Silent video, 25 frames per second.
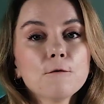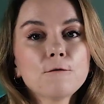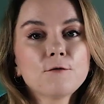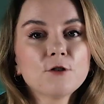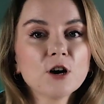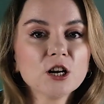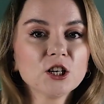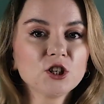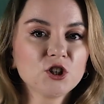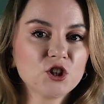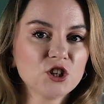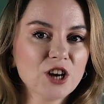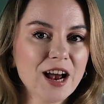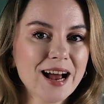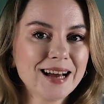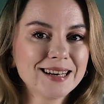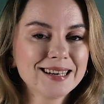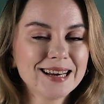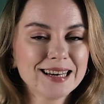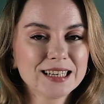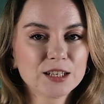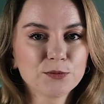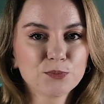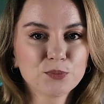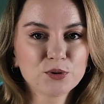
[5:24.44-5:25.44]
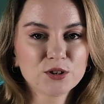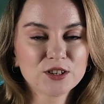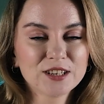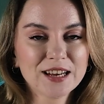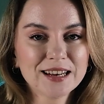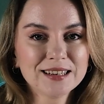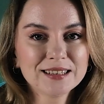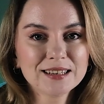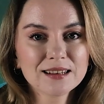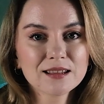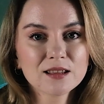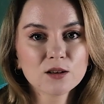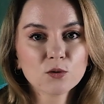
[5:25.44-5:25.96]
FreshChat has
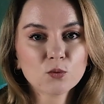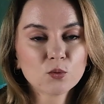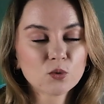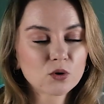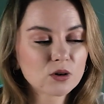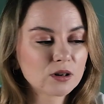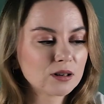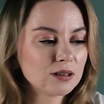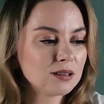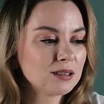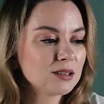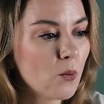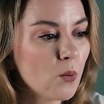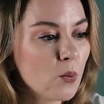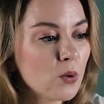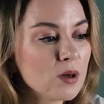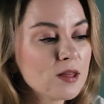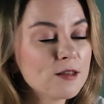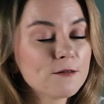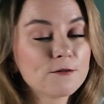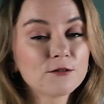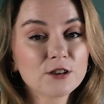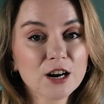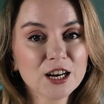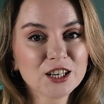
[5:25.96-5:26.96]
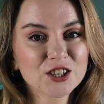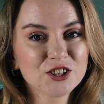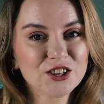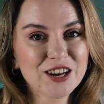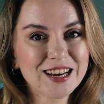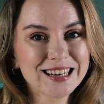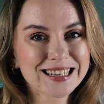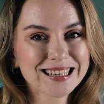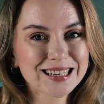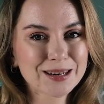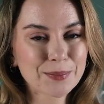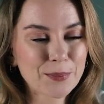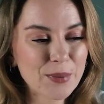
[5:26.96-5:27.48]
presented the world with the
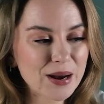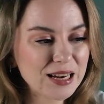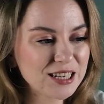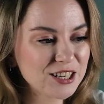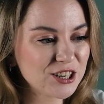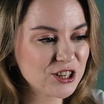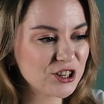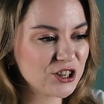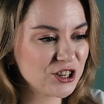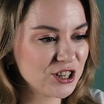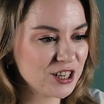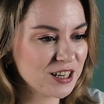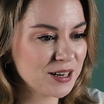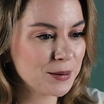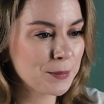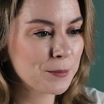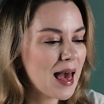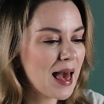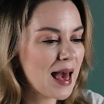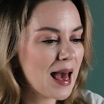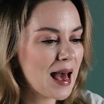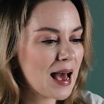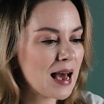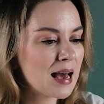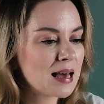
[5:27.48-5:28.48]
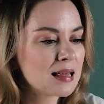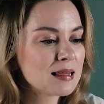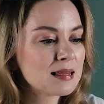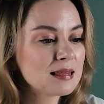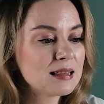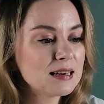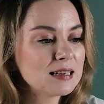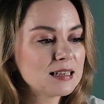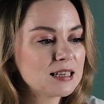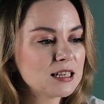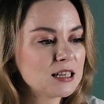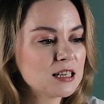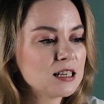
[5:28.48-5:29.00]
FreshDesk Messaging, and
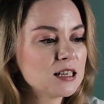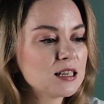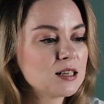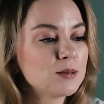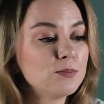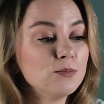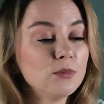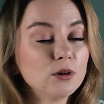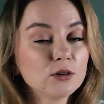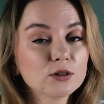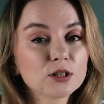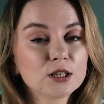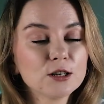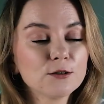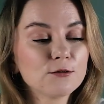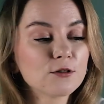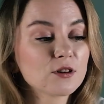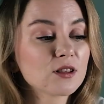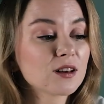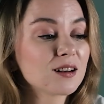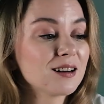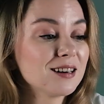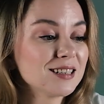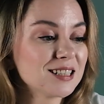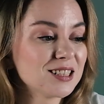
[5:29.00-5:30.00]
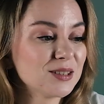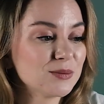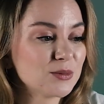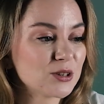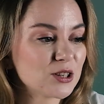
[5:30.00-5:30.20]
this is mostly for the customer